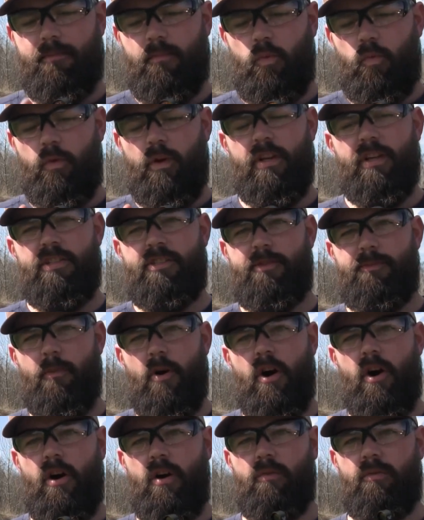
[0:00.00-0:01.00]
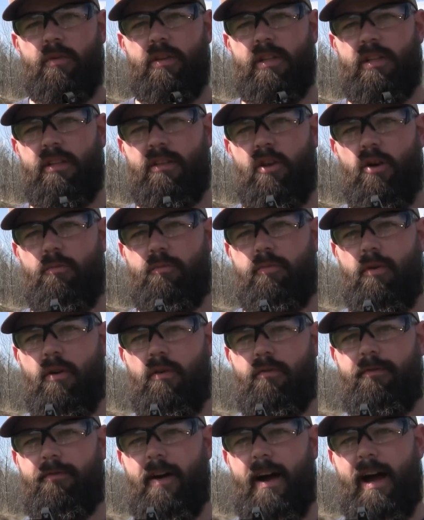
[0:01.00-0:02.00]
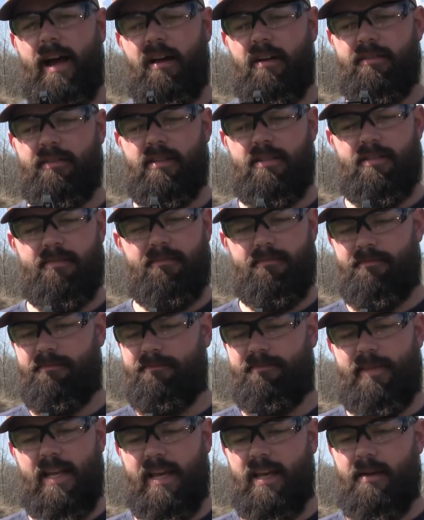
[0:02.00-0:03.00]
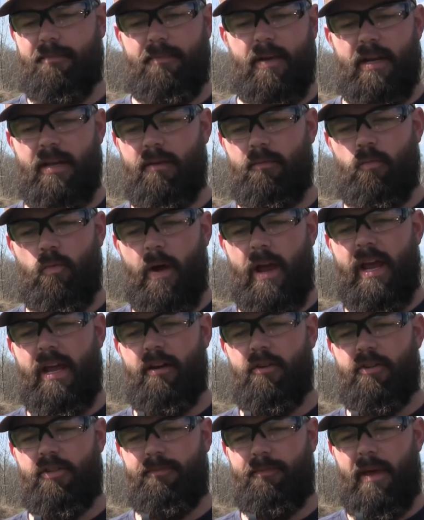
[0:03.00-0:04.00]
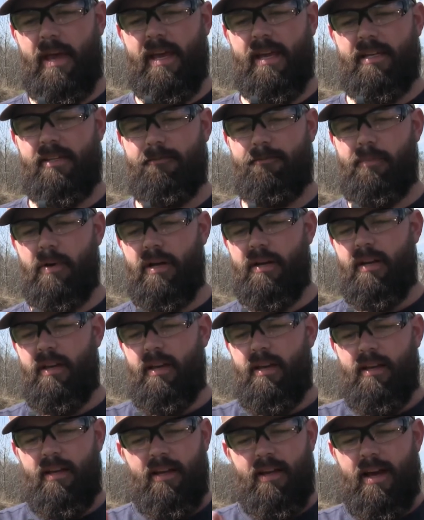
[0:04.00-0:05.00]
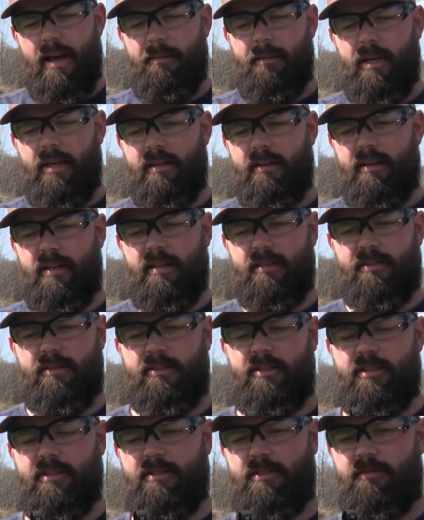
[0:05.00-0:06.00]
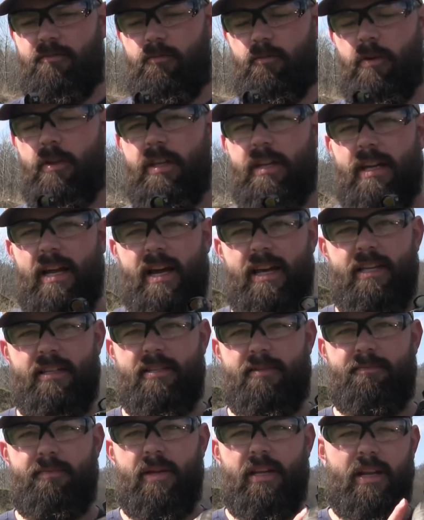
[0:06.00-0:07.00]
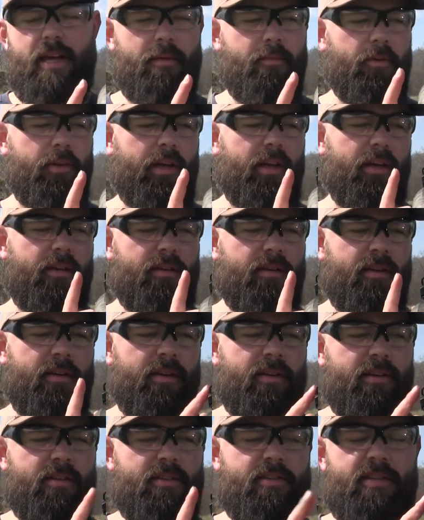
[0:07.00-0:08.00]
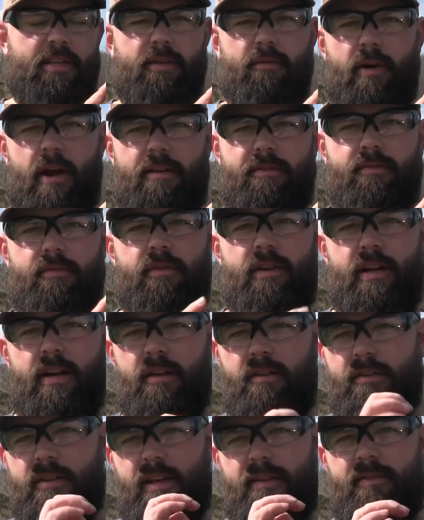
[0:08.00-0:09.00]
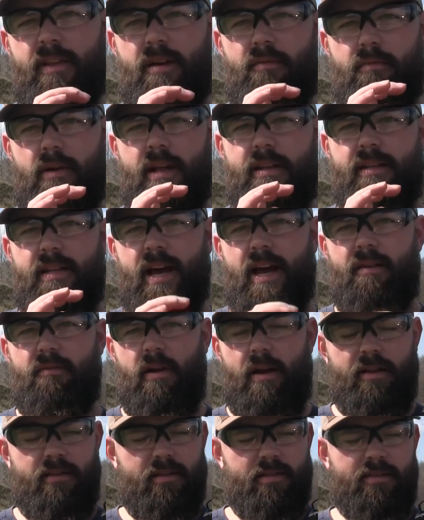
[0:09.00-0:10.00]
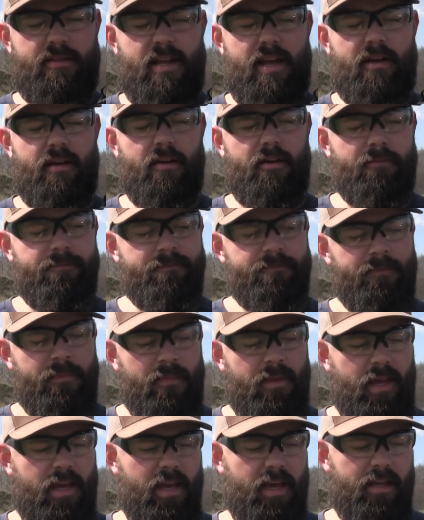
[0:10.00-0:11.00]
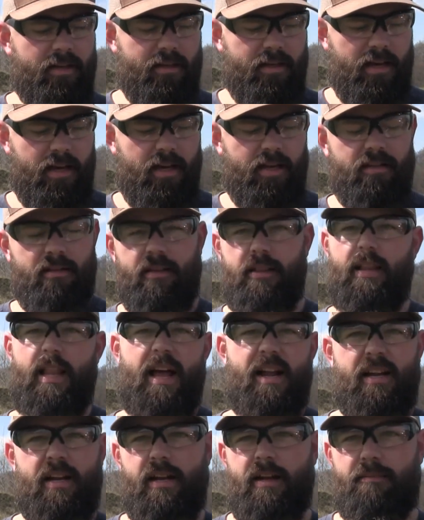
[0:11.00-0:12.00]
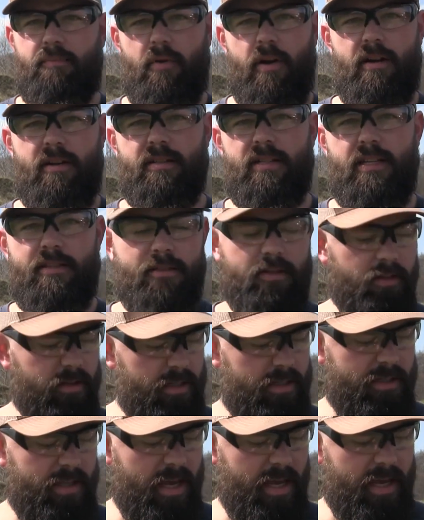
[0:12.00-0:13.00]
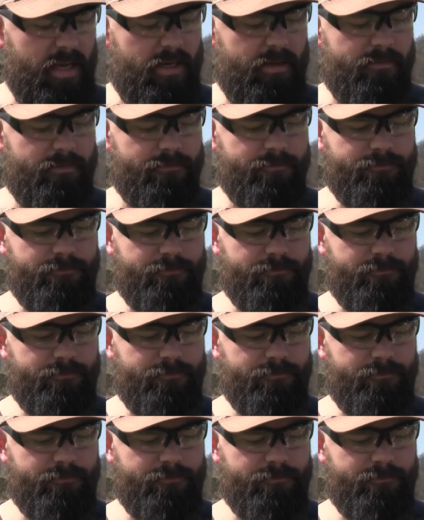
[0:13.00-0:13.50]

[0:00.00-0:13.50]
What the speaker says: really small, really low profile, doesn't take up any weight or space, but I mean, it's just really nice being able to see right through here, and you have that red dot right in the center, and line it up right on that turkey's head. And